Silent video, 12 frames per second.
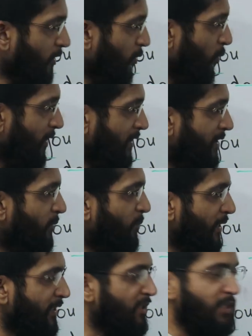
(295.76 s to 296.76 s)
What's the
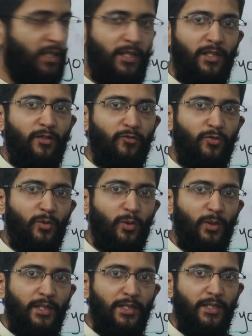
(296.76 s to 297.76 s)
best channel
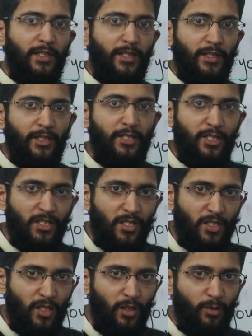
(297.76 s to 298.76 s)
for learning
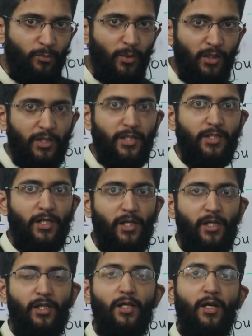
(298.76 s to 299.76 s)
digital
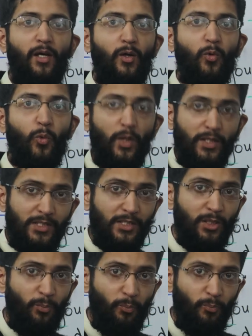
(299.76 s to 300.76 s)
marketing? what's
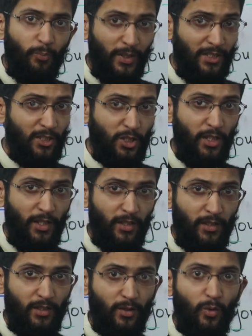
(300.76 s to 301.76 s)
the best
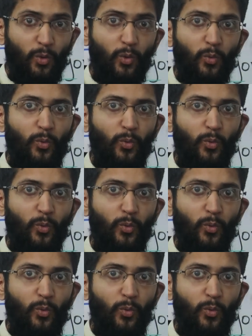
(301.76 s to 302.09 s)
channel, or